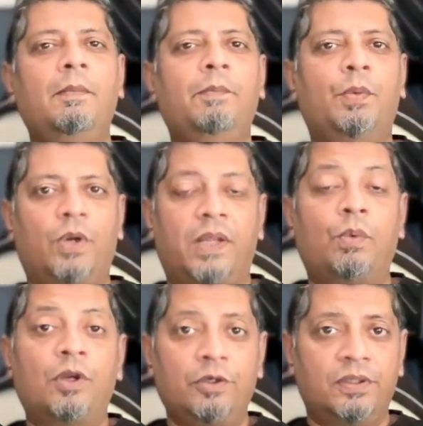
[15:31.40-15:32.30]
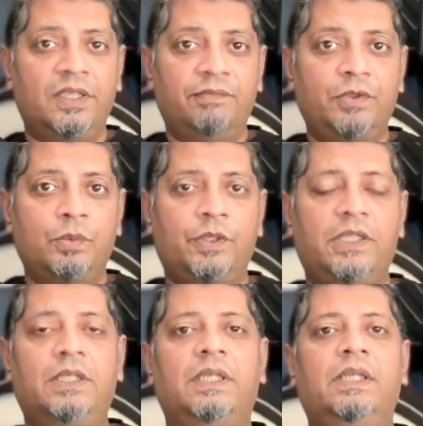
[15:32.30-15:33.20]
But what I wanted to leave you
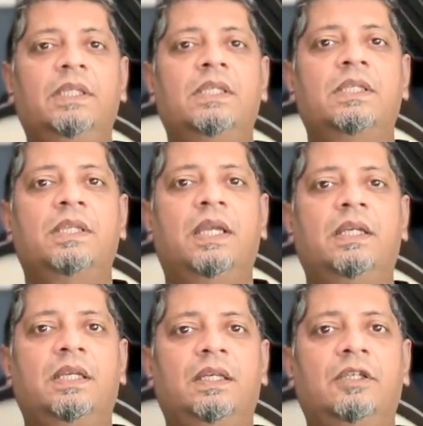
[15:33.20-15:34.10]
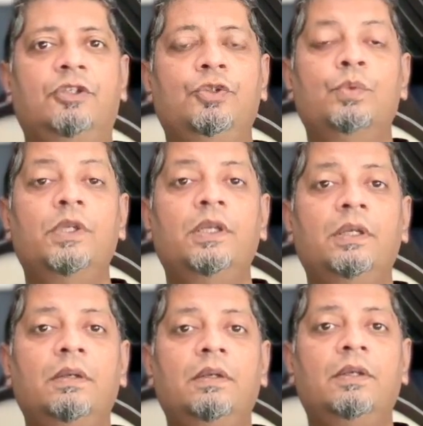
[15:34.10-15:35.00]
with is that you
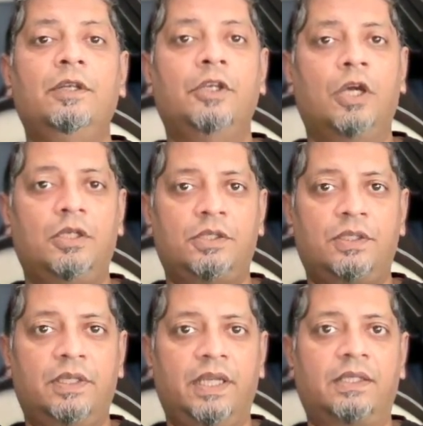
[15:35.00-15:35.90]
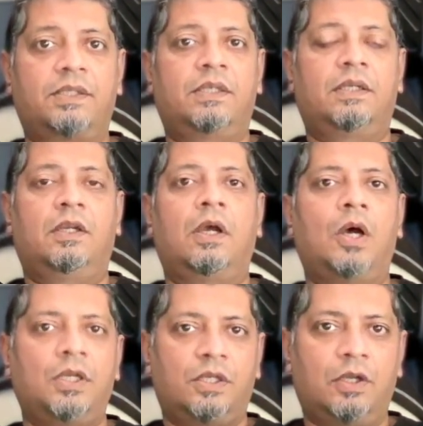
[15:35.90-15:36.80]
will not get
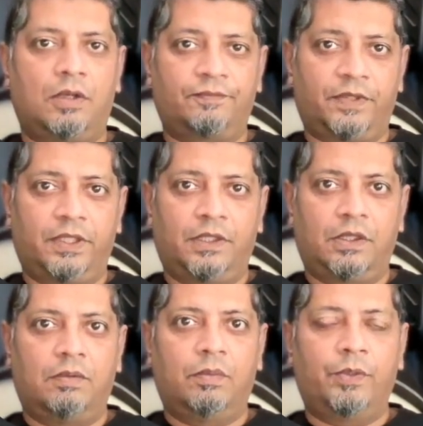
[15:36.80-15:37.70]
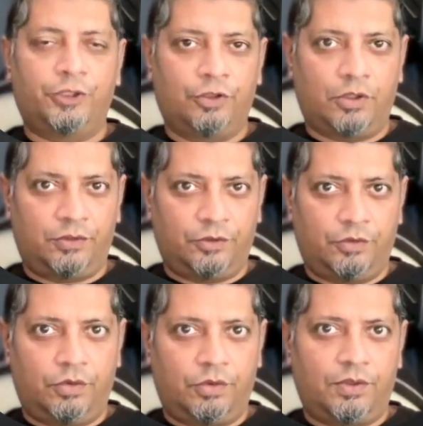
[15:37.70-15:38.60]
hot coffee when you're on the
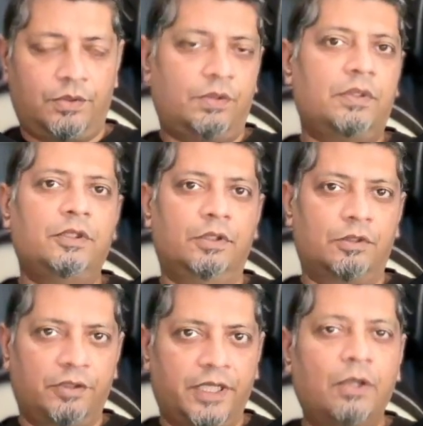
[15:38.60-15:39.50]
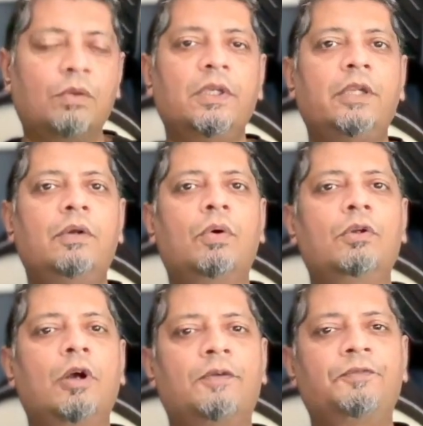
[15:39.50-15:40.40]
road. You're going to get only
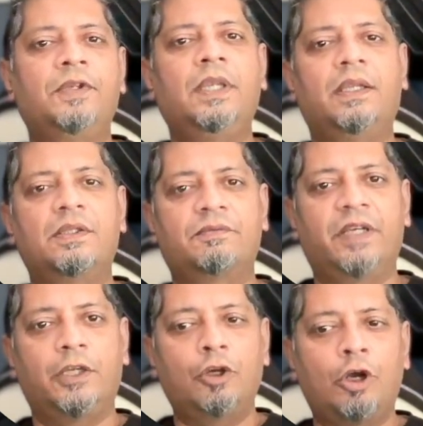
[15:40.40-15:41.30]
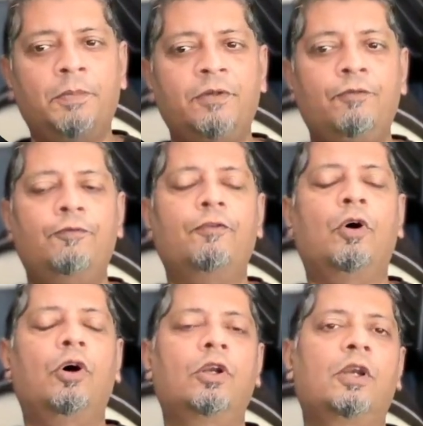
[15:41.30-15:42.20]
cold coffee, and it's very common
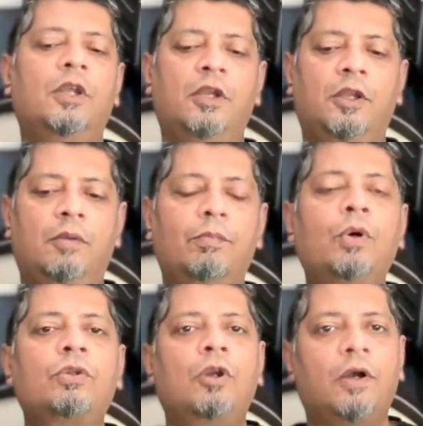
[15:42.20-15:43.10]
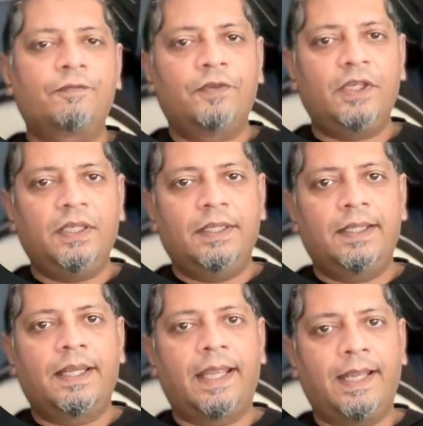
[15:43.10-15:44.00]
for both coffee
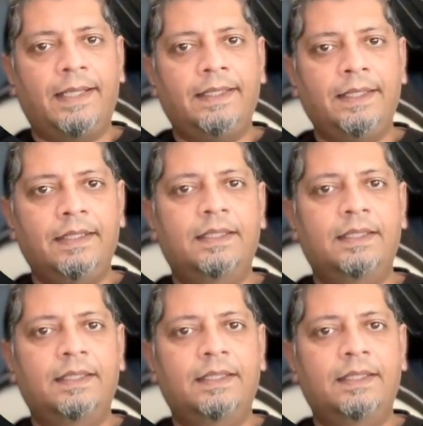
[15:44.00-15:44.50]
and